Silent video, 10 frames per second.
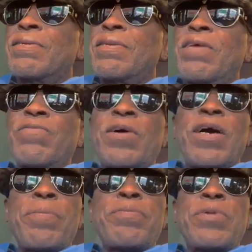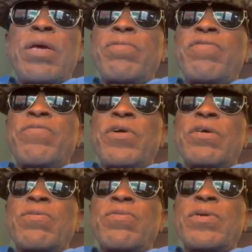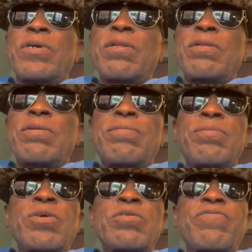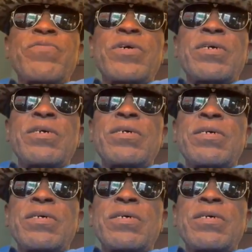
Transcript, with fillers: Never up, never fucking will, motherfucker.